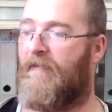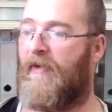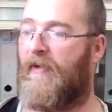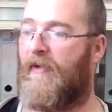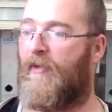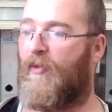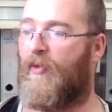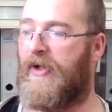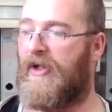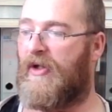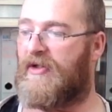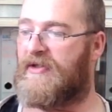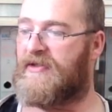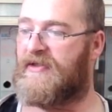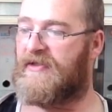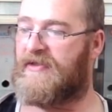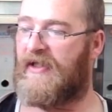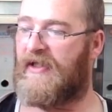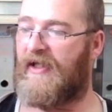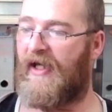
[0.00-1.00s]
We are
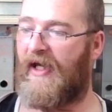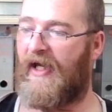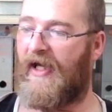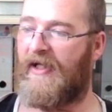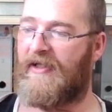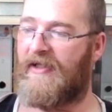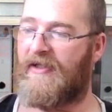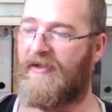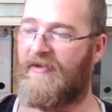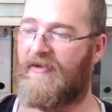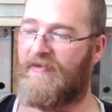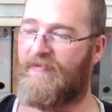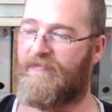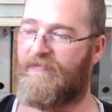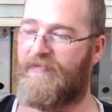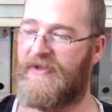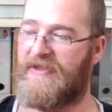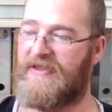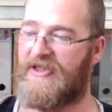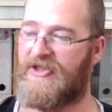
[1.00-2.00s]
sitting at
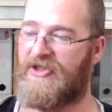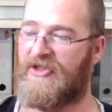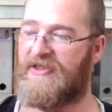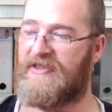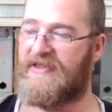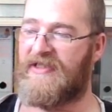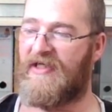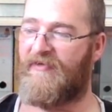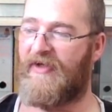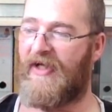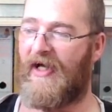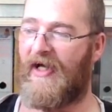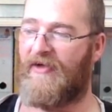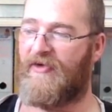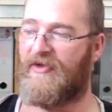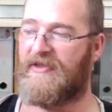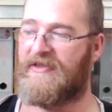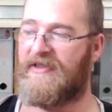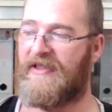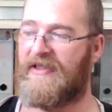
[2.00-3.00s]
position
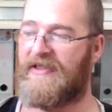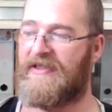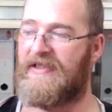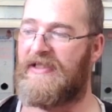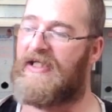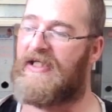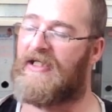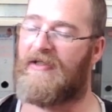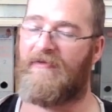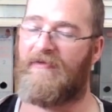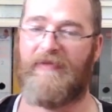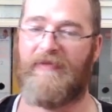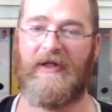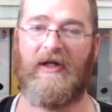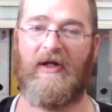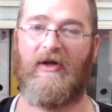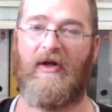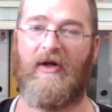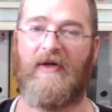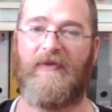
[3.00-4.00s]
716, but
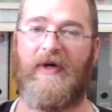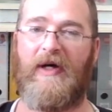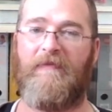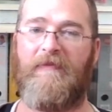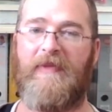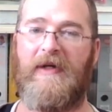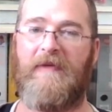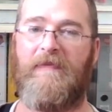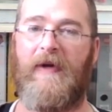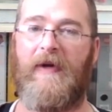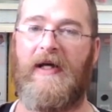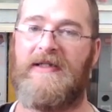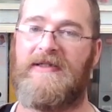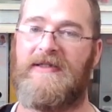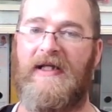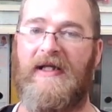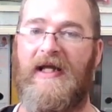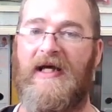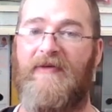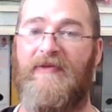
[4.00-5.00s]
a lot of our big players in
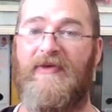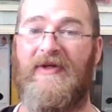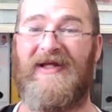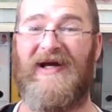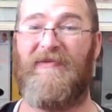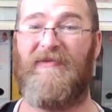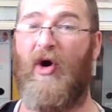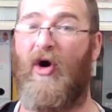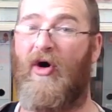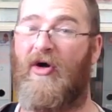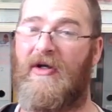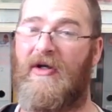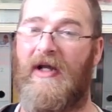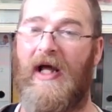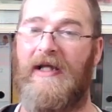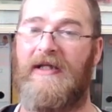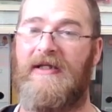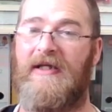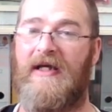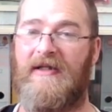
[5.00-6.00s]
that haven't come
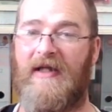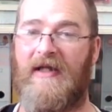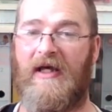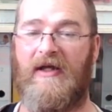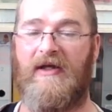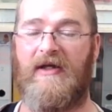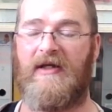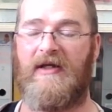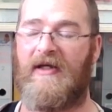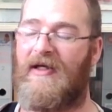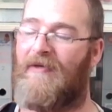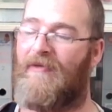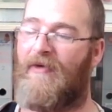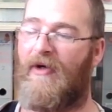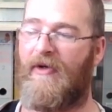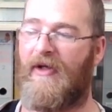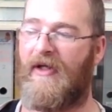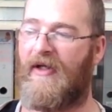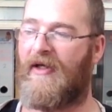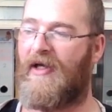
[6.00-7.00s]
online yet. They're only going to come
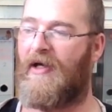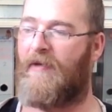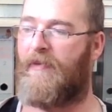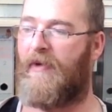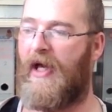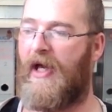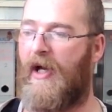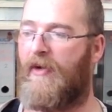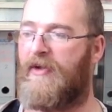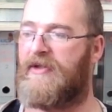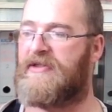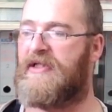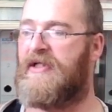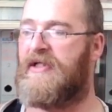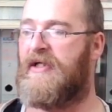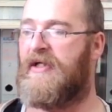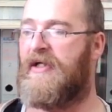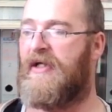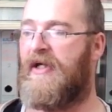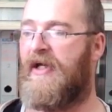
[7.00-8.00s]
on in a couple of hours.
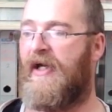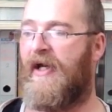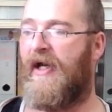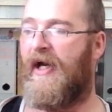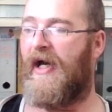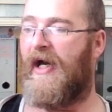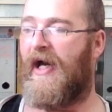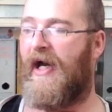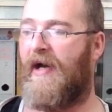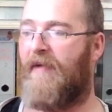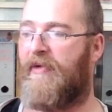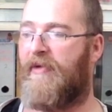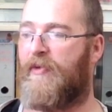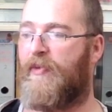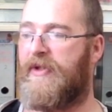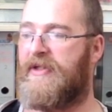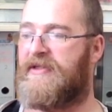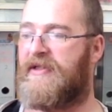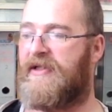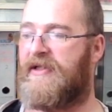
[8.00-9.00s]
But
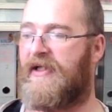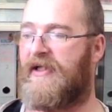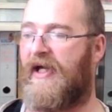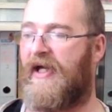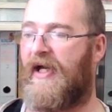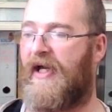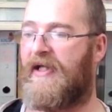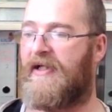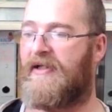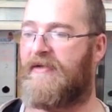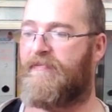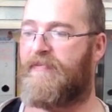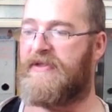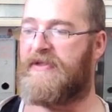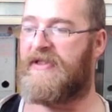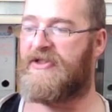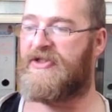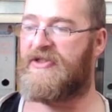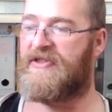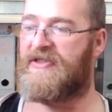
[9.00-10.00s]
we're sitting at
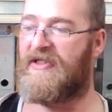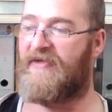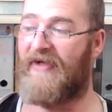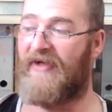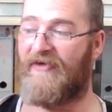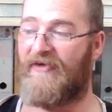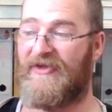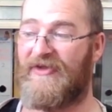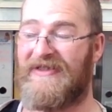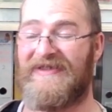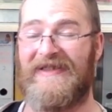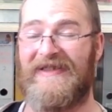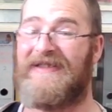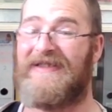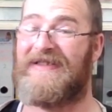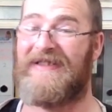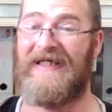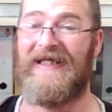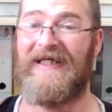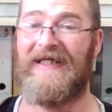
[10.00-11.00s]
position
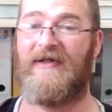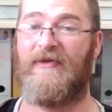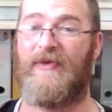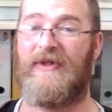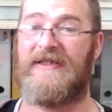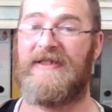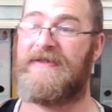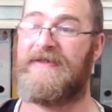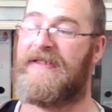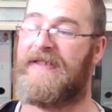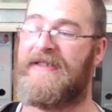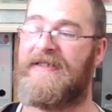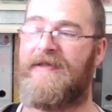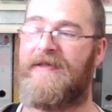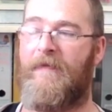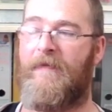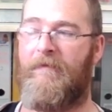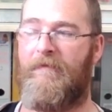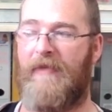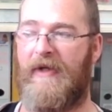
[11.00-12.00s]
716 with 6
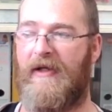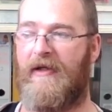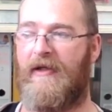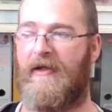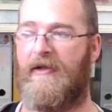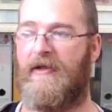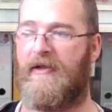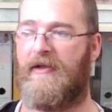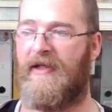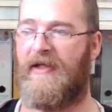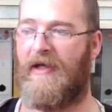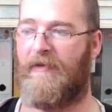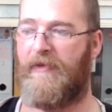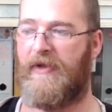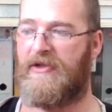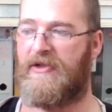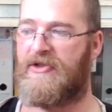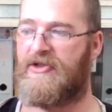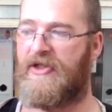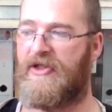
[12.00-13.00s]
million
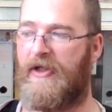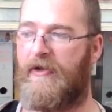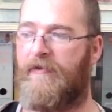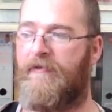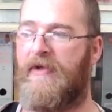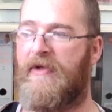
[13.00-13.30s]
damage. So